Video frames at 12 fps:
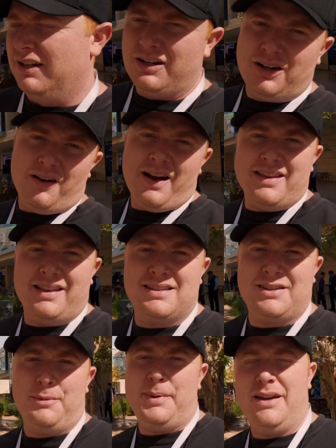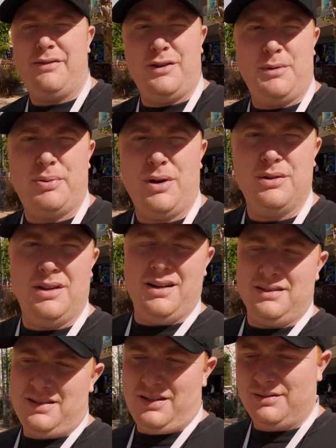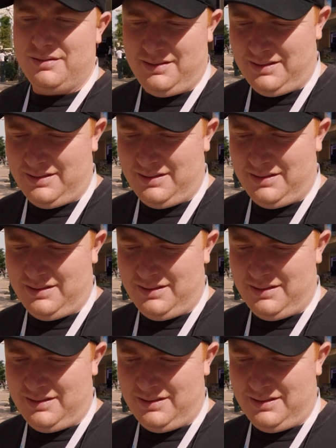All right, and that's gonna be it for the prologue. So